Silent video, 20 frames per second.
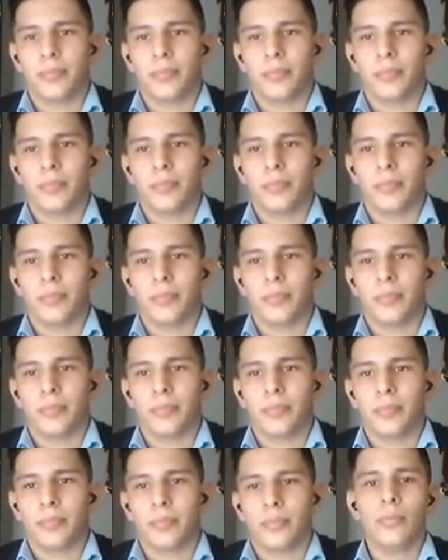
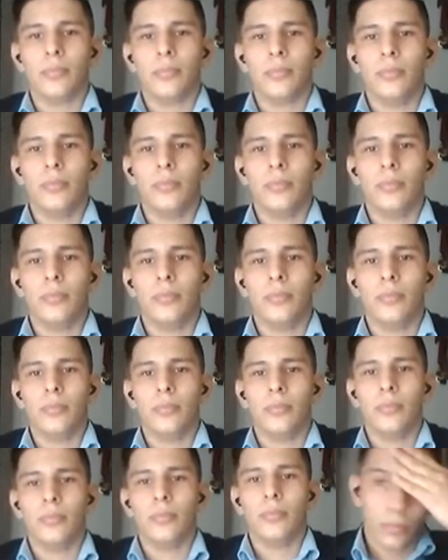
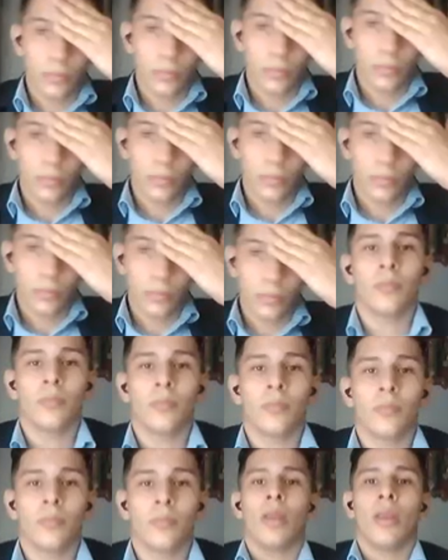
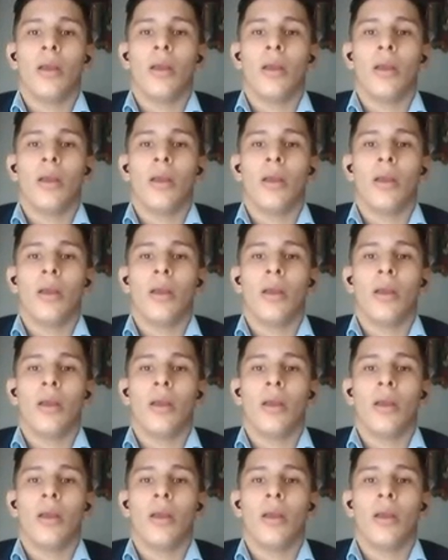[no speech]